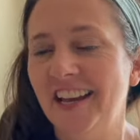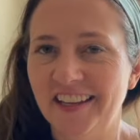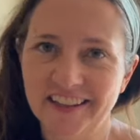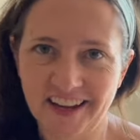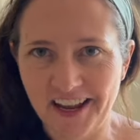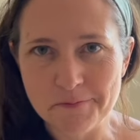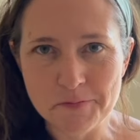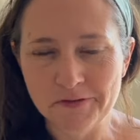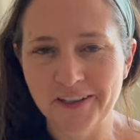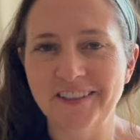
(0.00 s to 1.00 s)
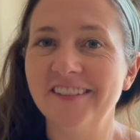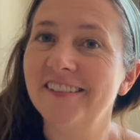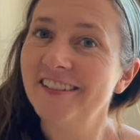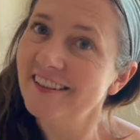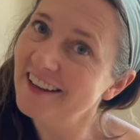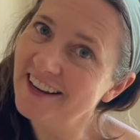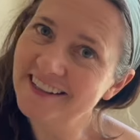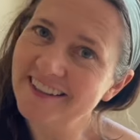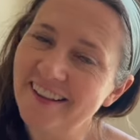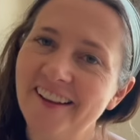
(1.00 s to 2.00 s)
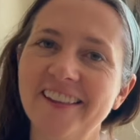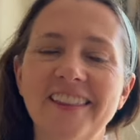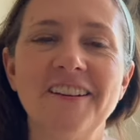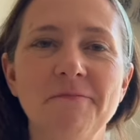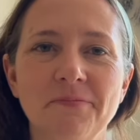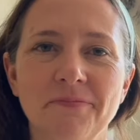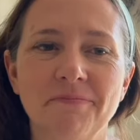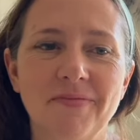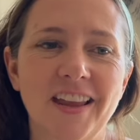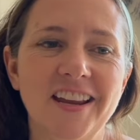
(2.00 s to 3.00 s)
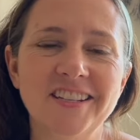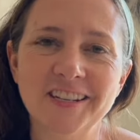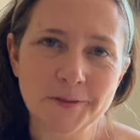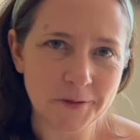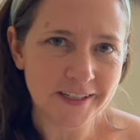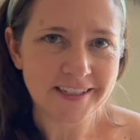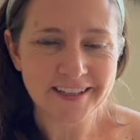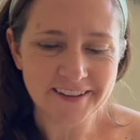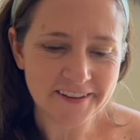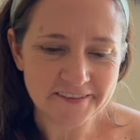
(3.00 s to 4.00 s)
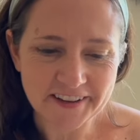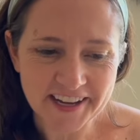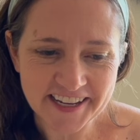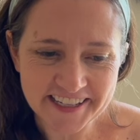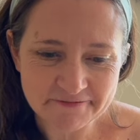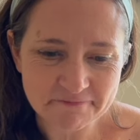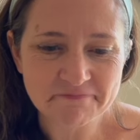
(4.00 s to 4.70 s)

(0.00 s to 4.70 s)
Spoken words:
And then kind of move on to the next cloth. Just wanted to clarify.